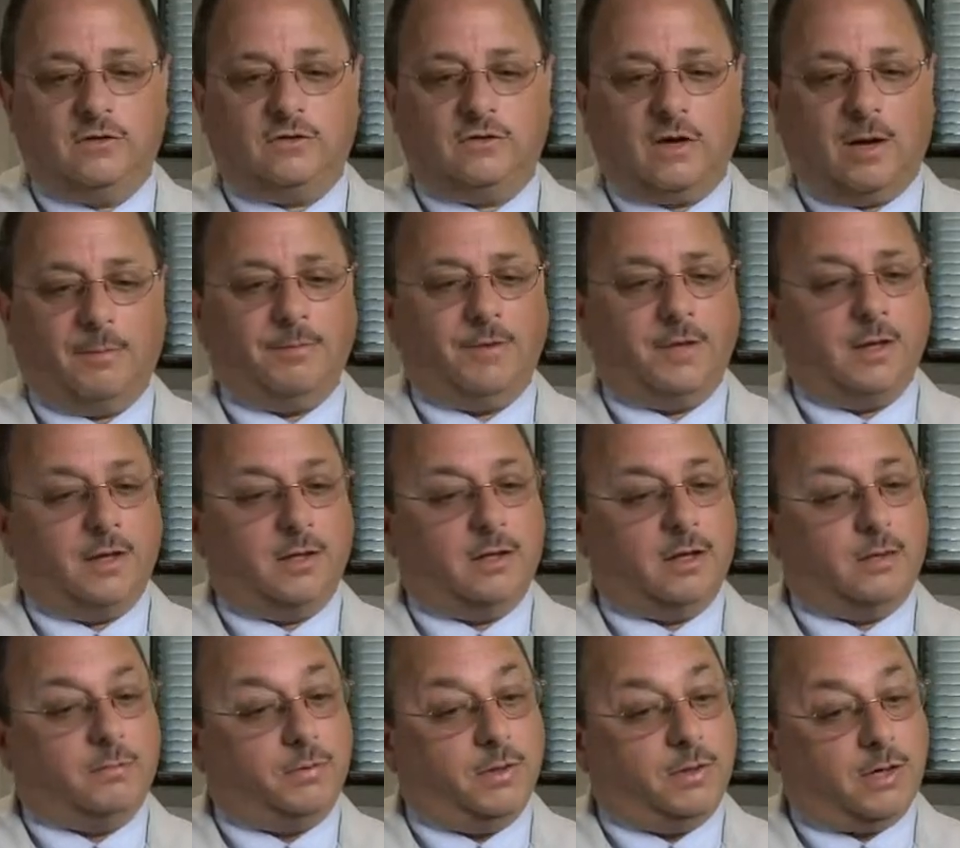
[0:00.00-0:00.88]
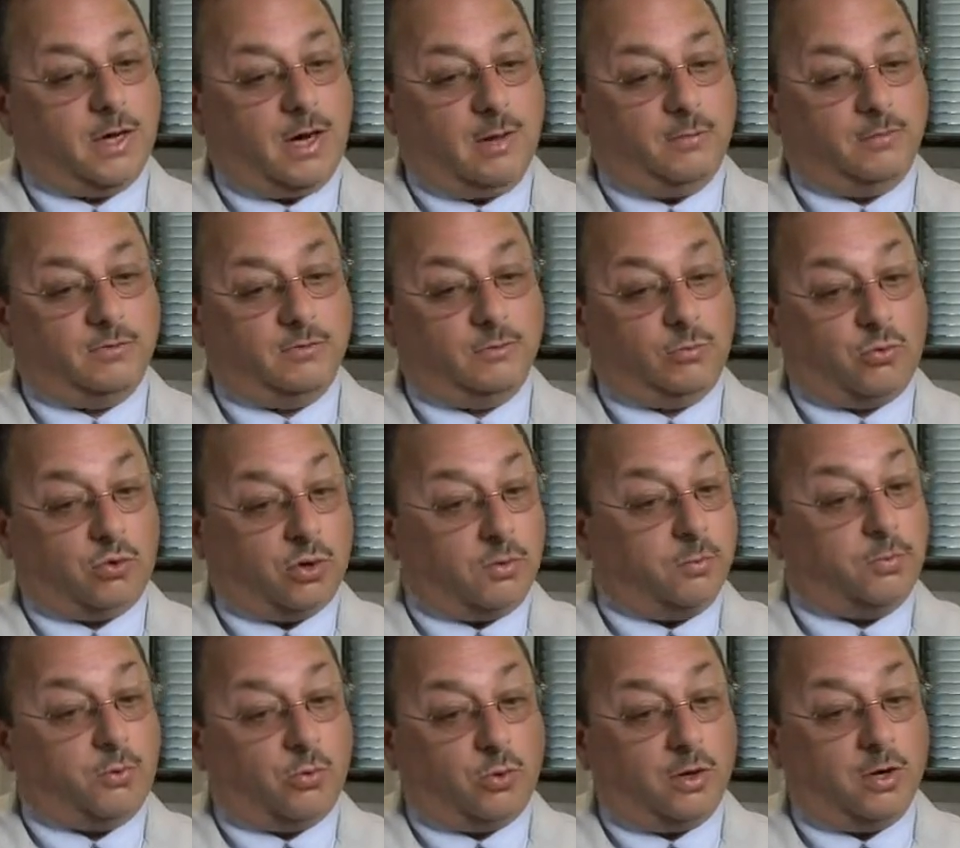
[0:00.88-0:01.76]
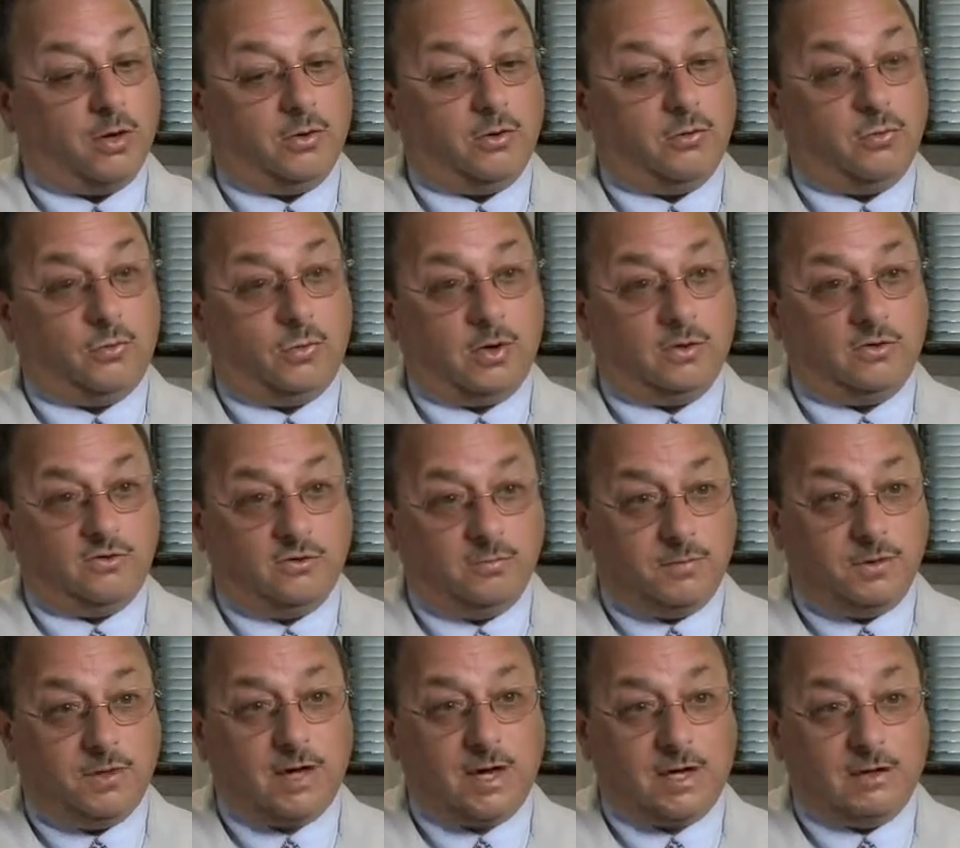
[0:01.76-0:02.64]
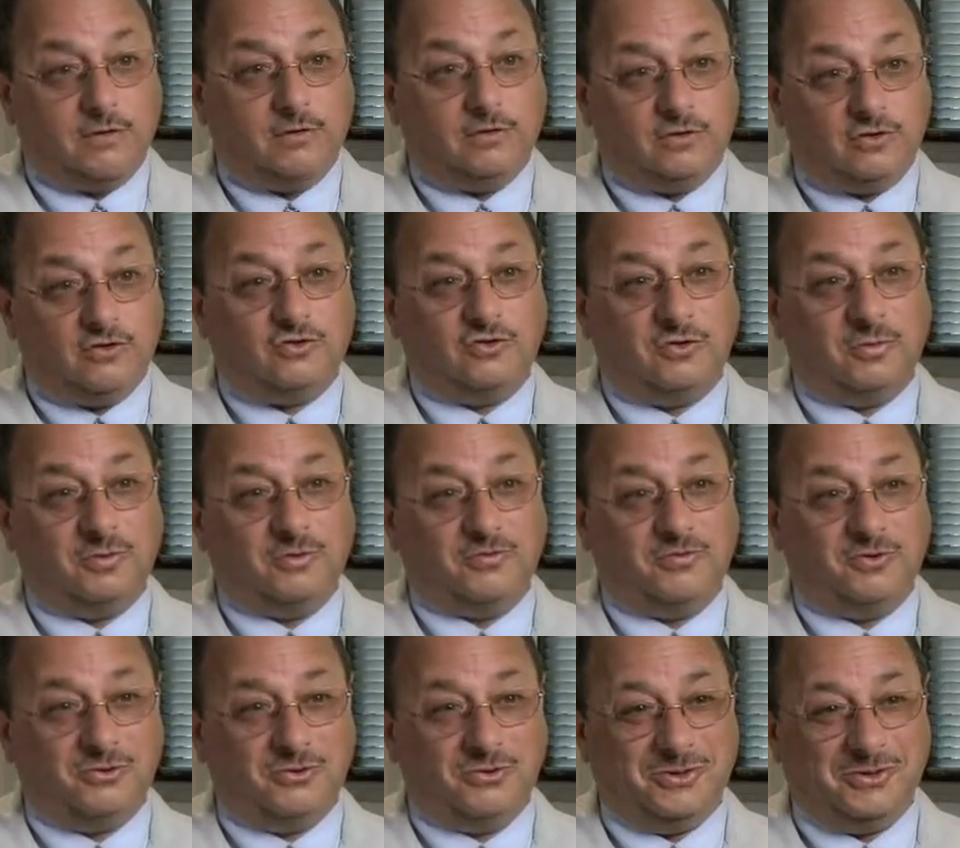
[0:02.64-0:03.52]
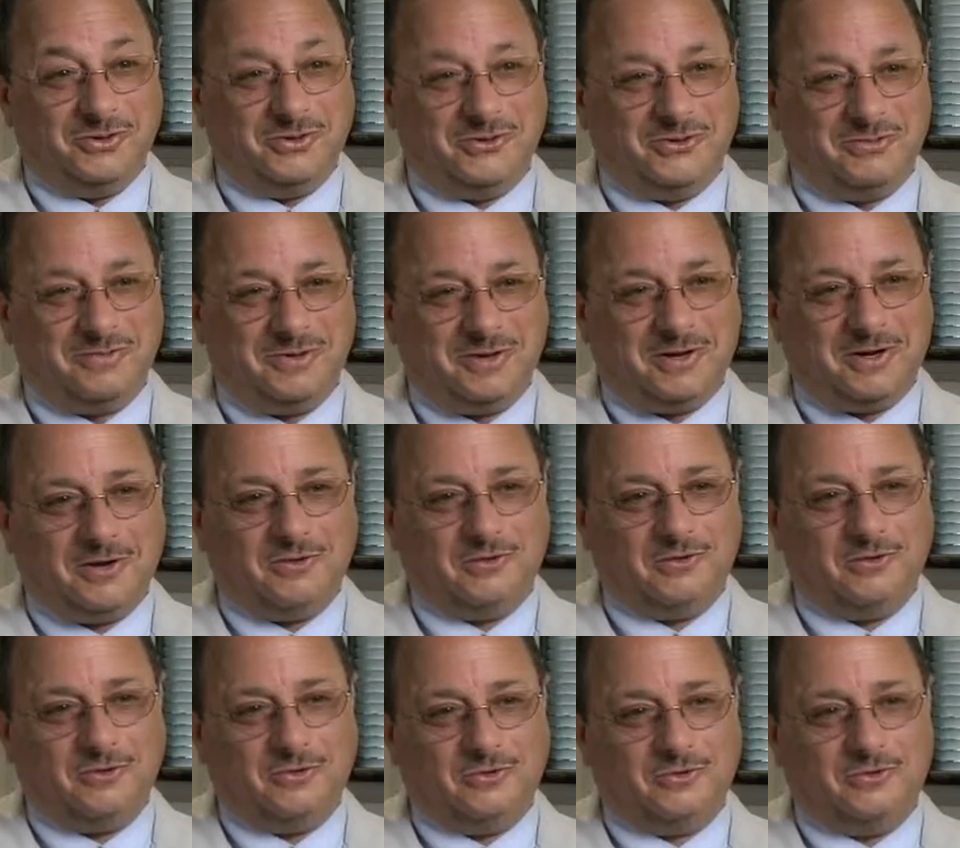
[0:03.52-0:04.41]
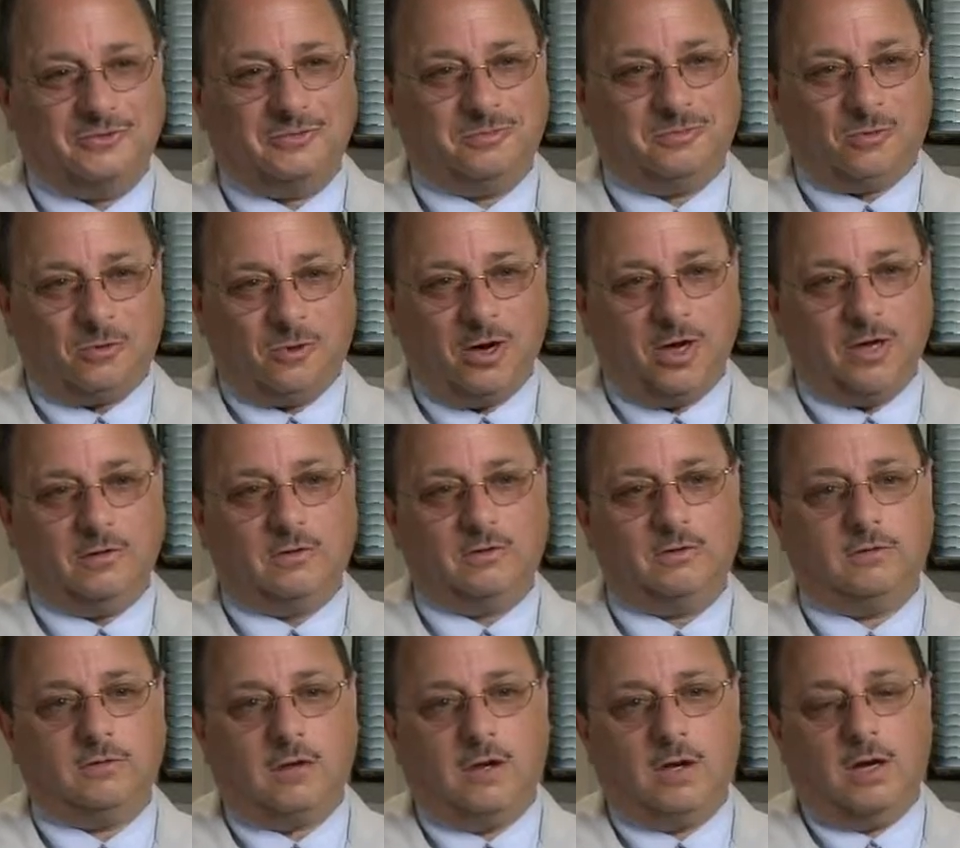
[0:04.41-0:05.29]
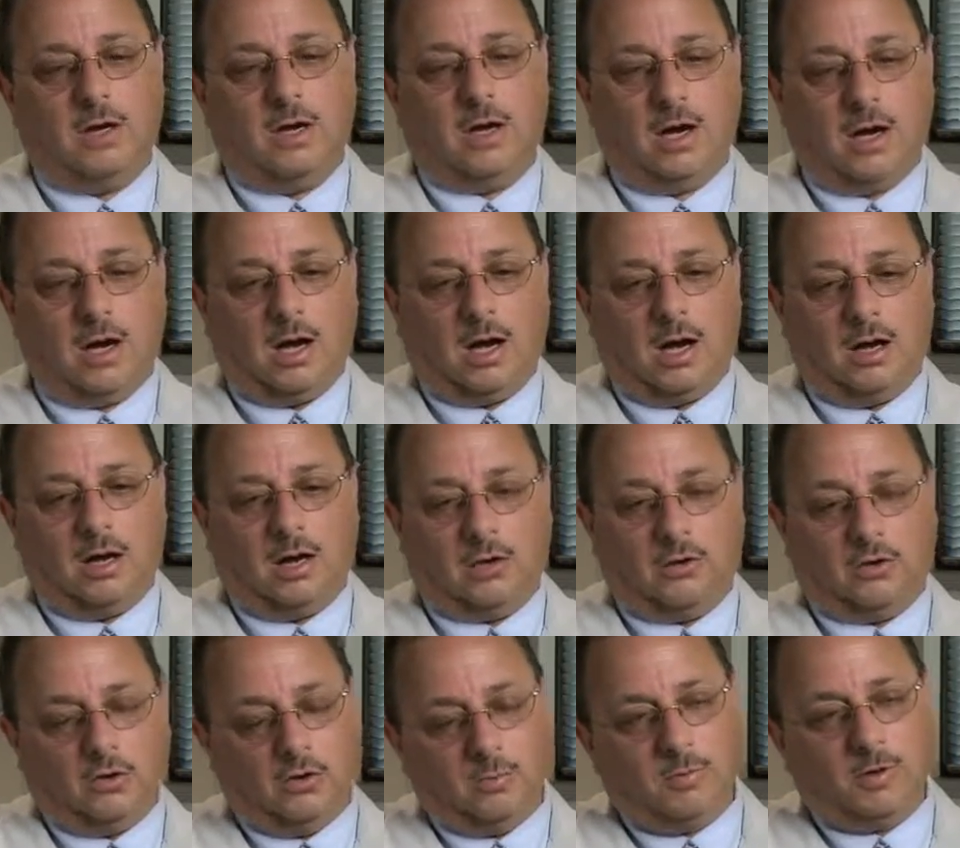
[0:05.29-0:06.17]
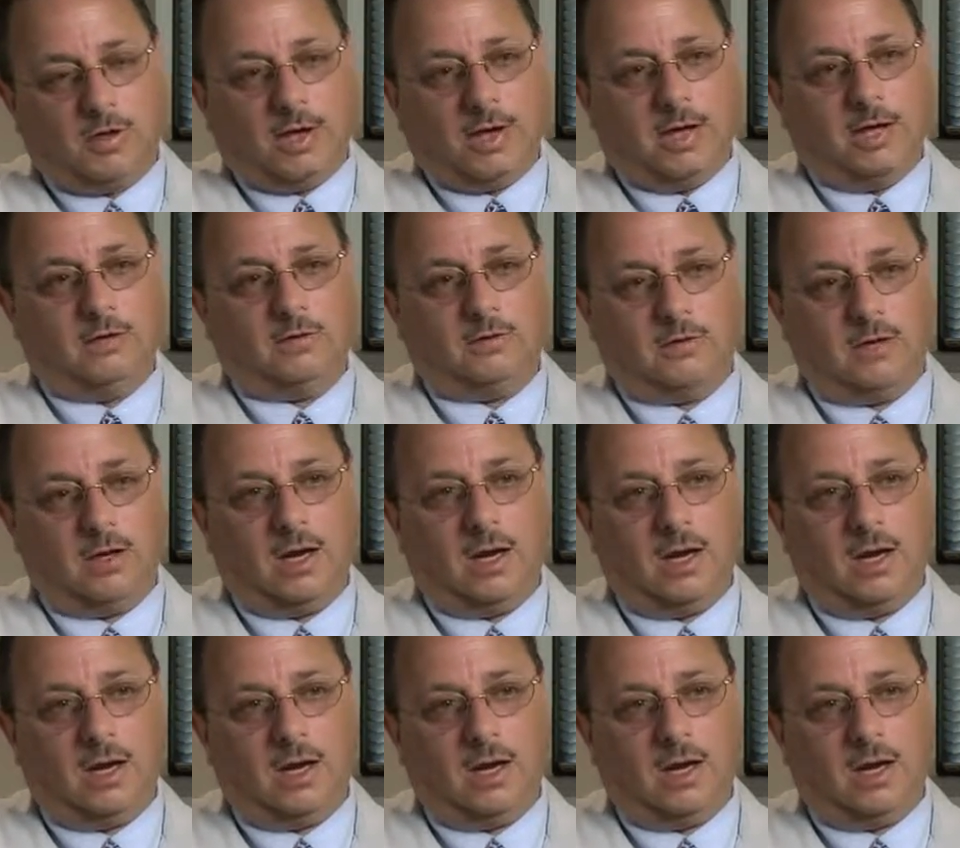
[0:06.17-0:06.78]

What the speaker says: It's something that becomes more important once you've been on the system a few years, because those points accumulate,